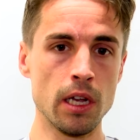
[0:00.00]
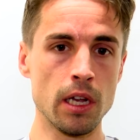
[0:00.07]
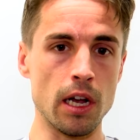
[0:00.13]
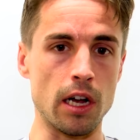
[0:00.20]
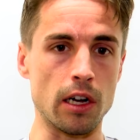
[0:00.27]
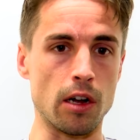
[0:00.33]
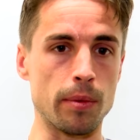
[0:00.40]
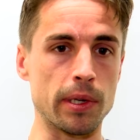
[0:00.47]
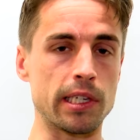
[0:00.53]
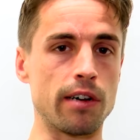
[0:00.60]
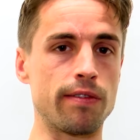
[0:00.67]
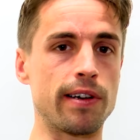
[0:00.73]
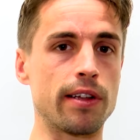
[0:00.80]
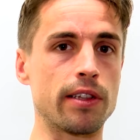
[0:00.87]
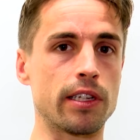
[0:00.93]
I got
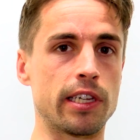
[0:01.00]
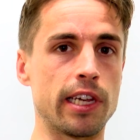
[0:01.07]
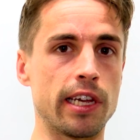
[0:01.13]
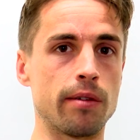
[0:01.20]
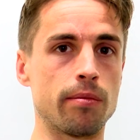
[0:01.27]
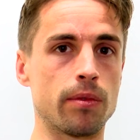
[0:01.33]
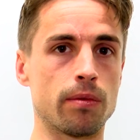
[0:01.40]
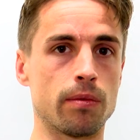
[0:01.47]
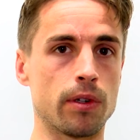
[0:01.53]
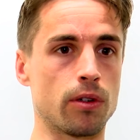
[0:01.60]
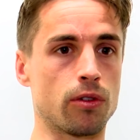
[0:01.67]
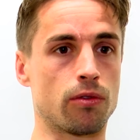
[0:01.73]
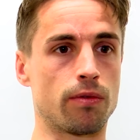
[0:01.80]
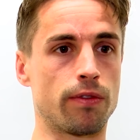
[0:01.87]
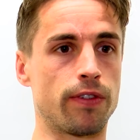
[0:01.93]
myself out the team when I
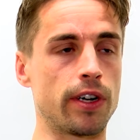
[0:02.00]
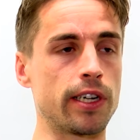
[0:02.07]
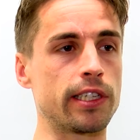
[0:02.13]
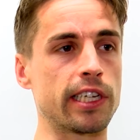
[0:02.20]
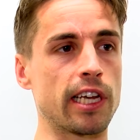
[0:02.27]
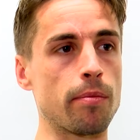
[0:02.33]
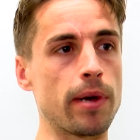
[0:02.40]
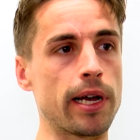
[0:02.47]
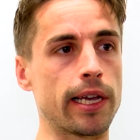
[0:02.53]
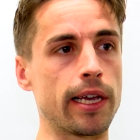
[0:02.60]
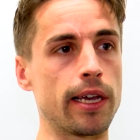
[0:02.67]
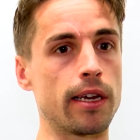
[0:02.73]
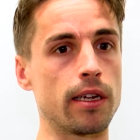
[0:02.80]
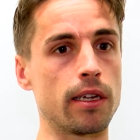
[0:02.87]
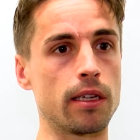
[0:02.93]
was fighting to get back
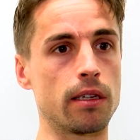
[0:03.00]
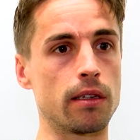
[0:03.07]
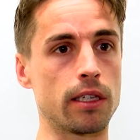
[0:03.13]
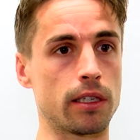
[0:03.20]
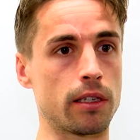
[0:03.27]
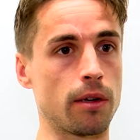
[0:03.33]
in, and this